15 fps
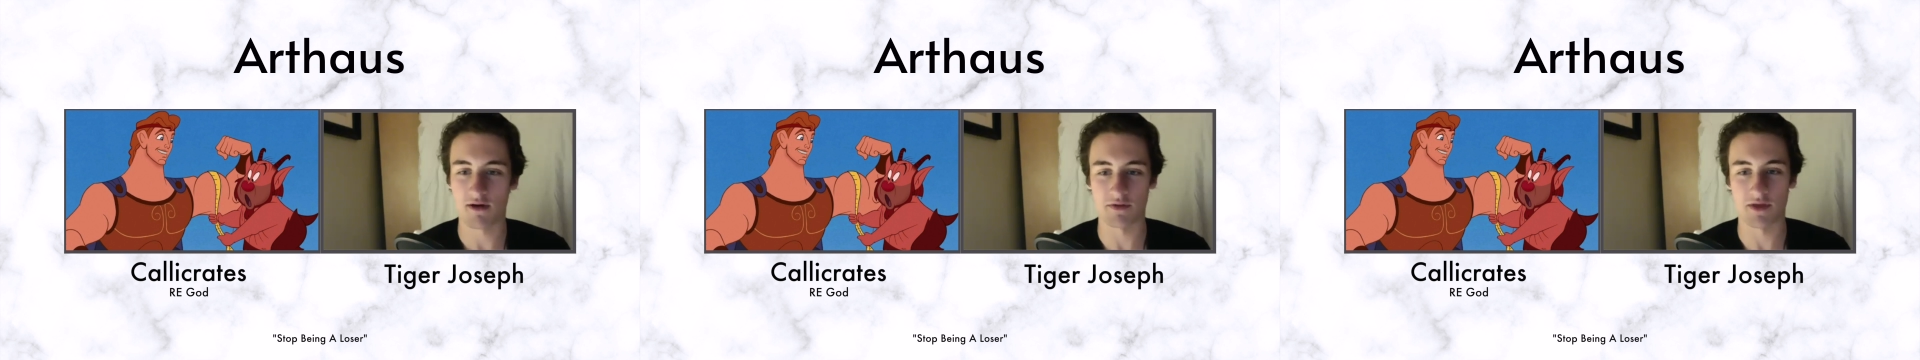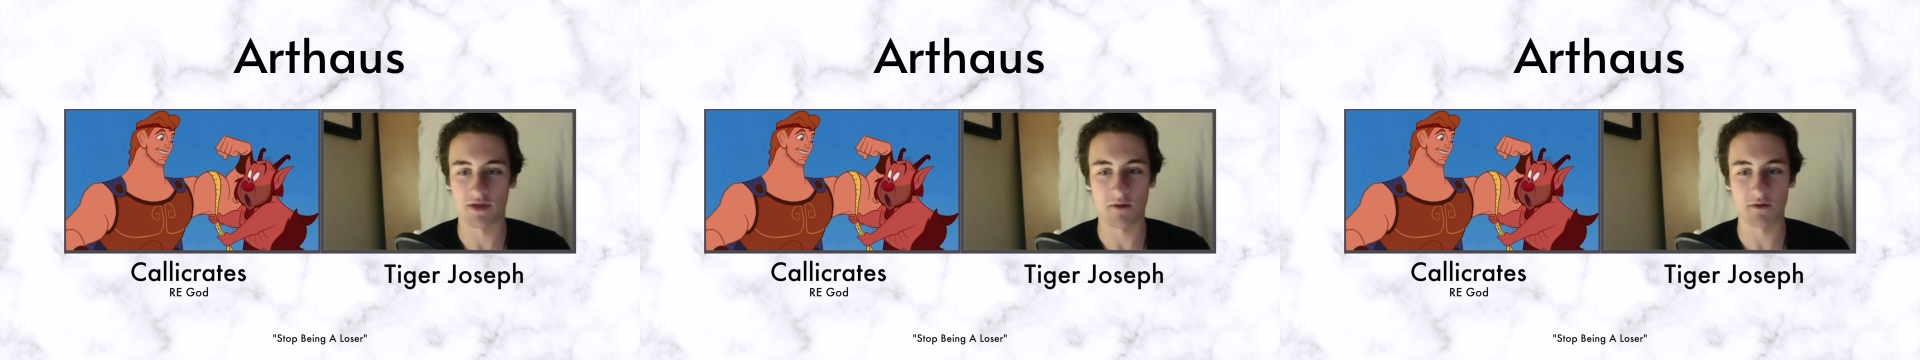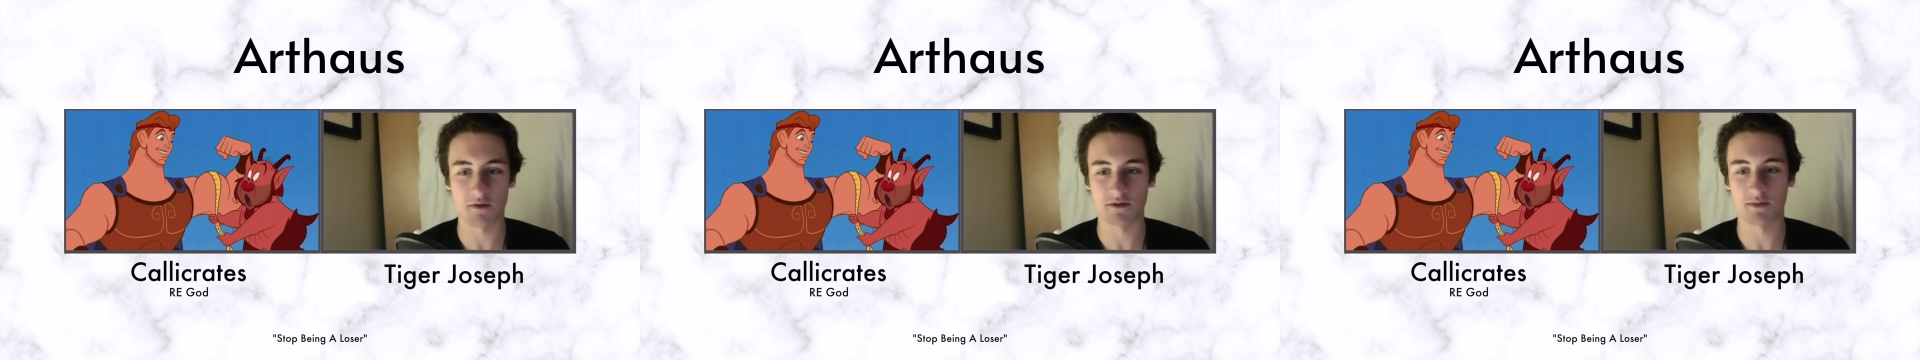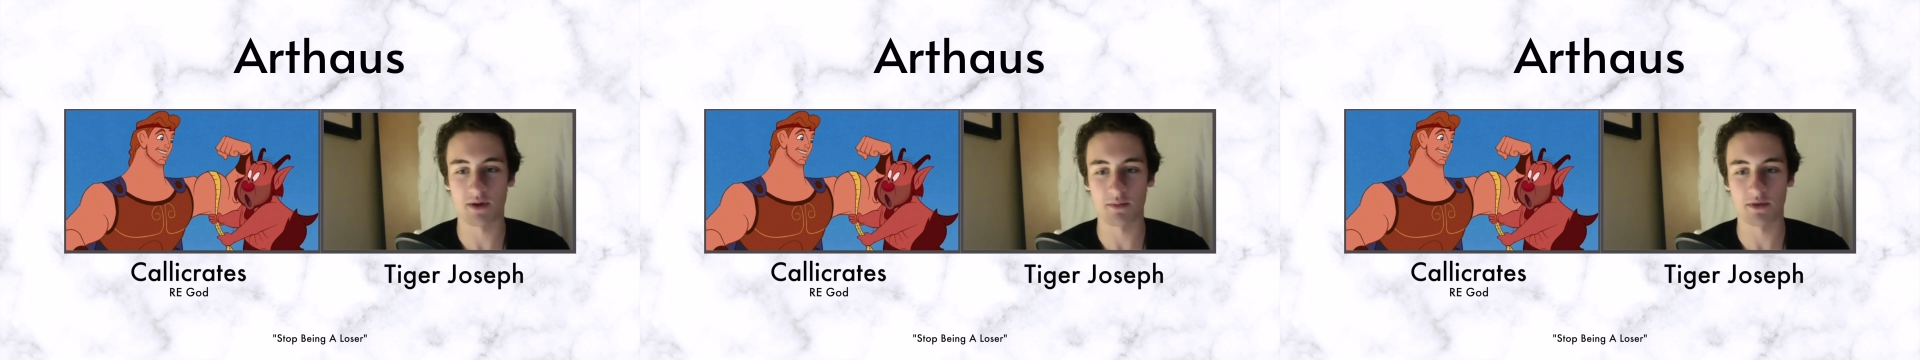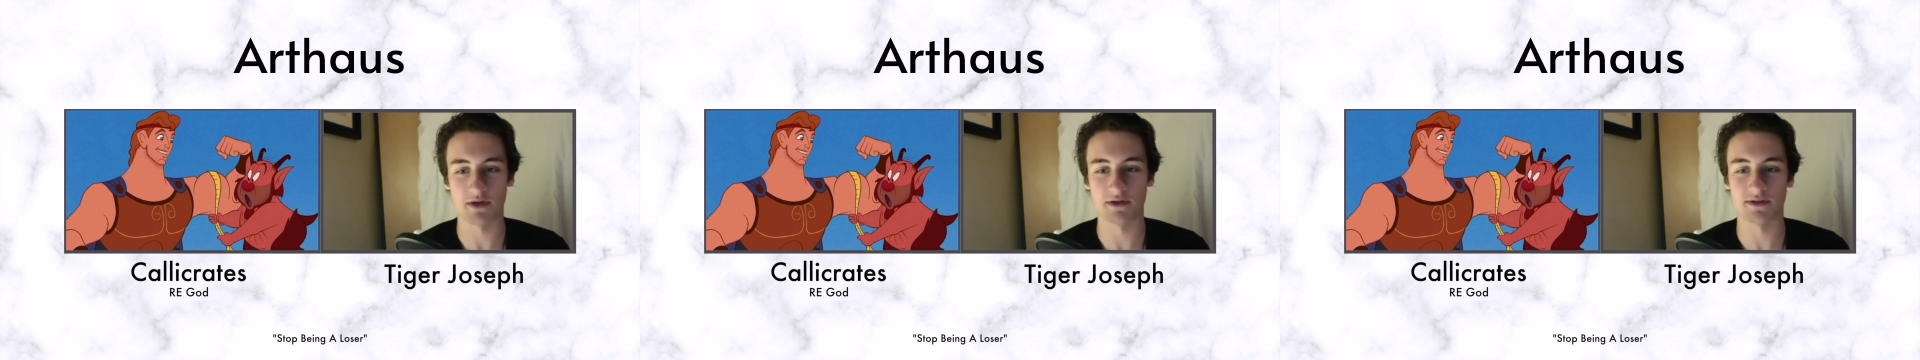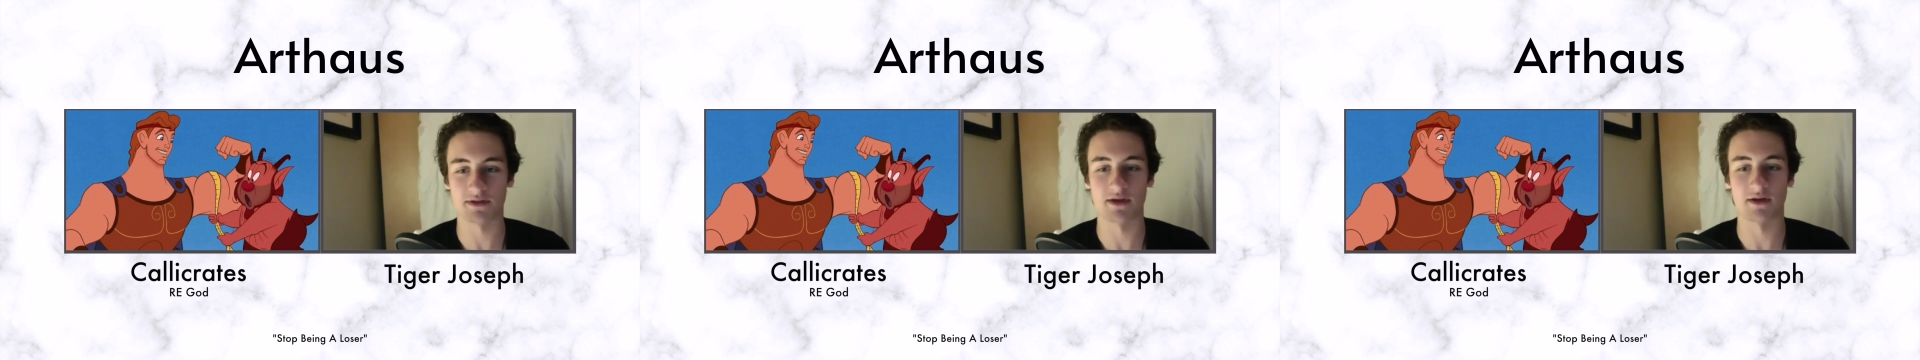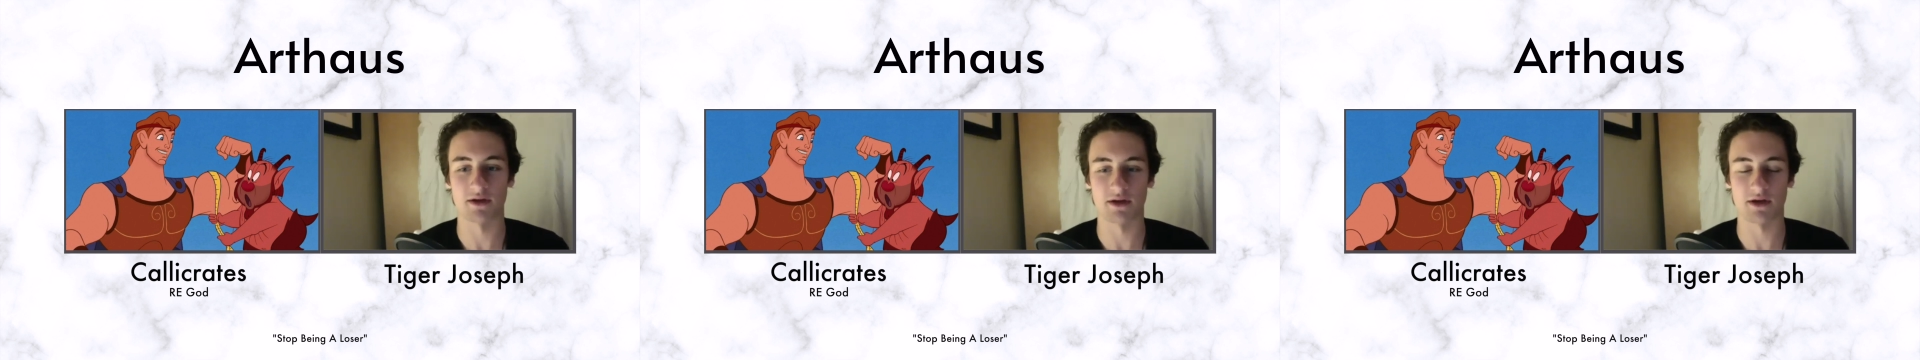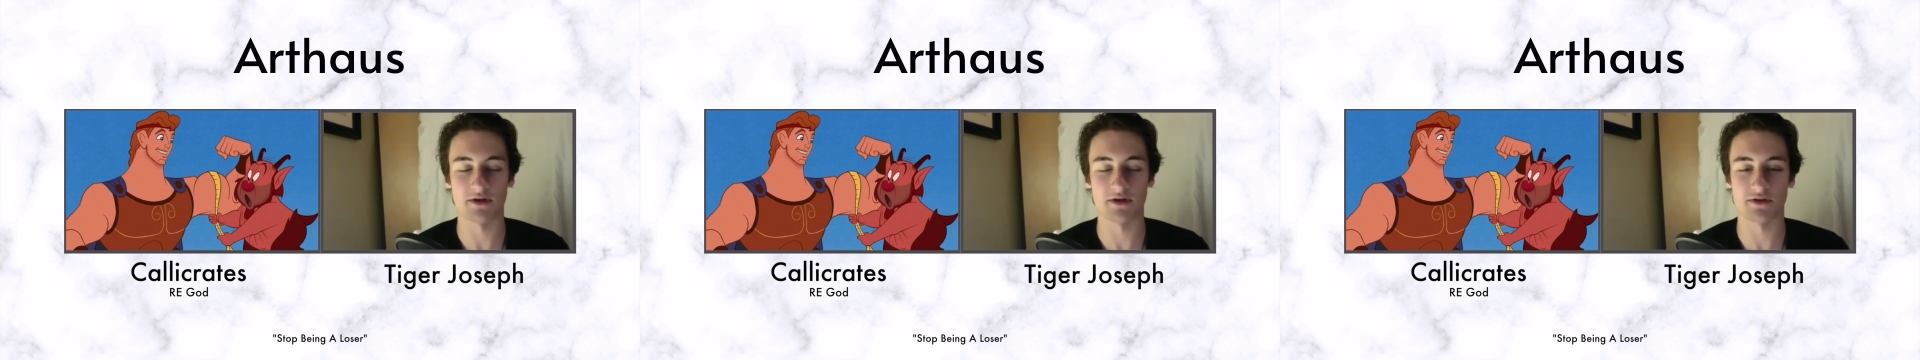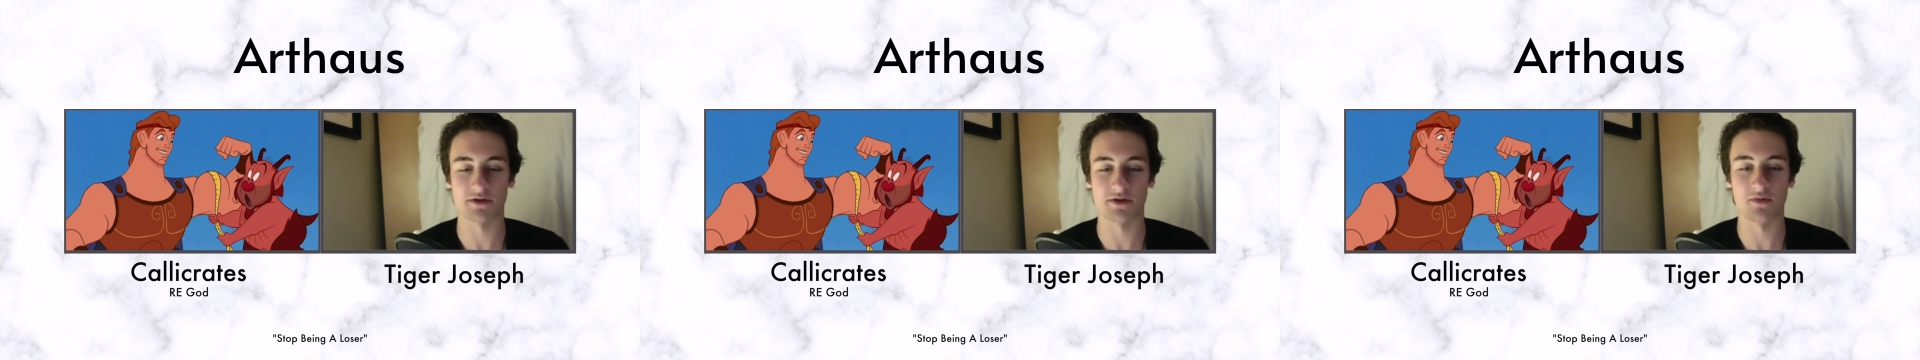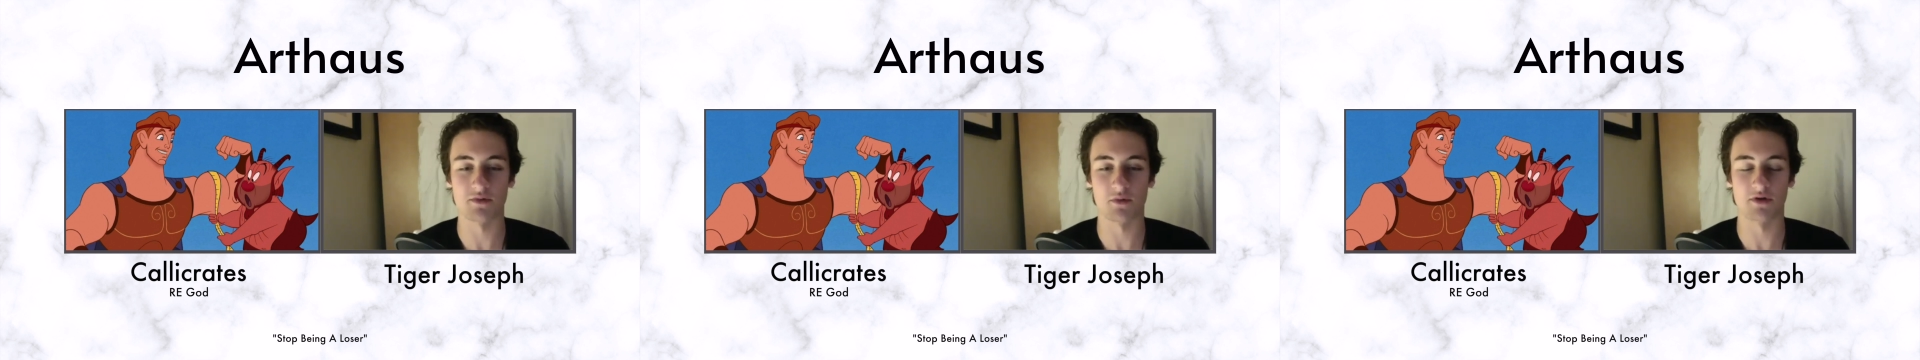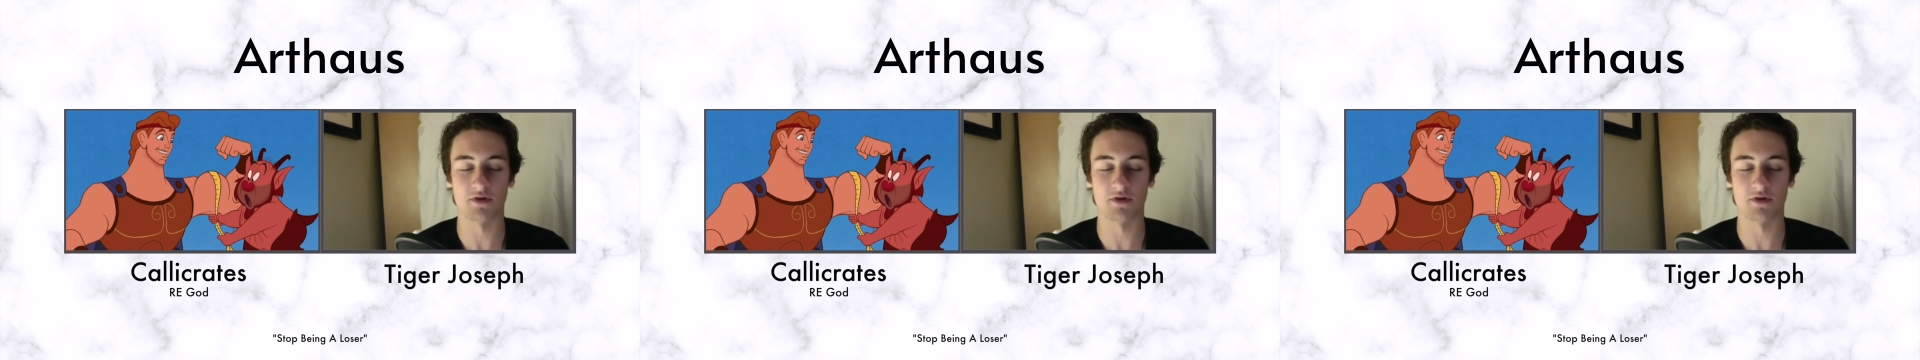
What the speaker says: That was my biggest thing. I just didn't want